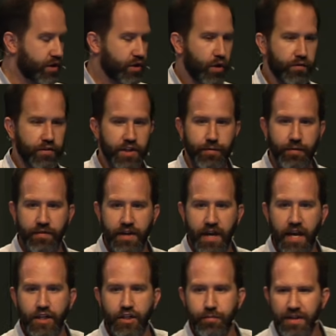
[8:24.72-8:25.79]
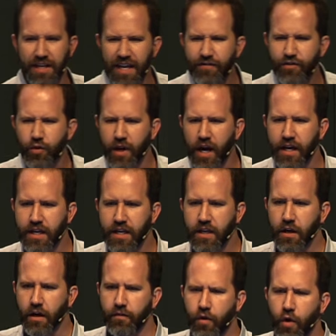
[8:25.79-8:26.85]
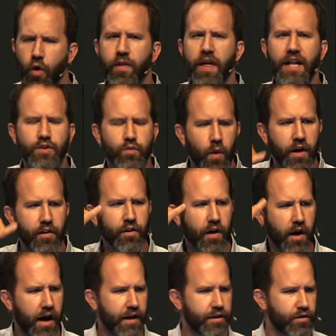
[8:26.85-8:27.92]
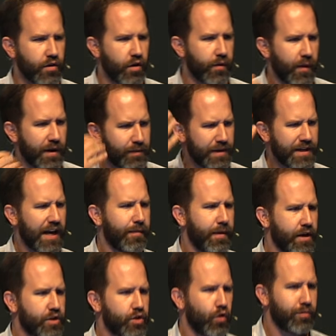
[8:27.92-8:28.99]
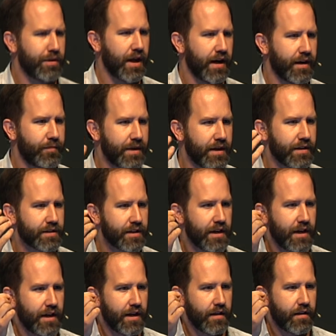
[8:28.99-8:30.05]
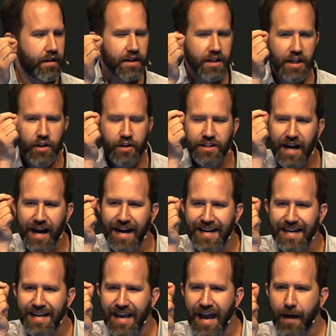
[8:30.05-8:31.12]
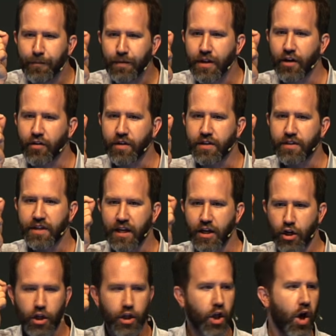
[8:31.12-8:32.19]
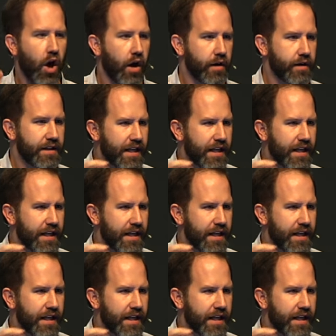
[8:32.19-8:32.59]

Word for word: is an oversimplification, but it gives you an idea of, oh, that's why their eyes are, why diabetics go blind, because the little tiny capillaries get clogged.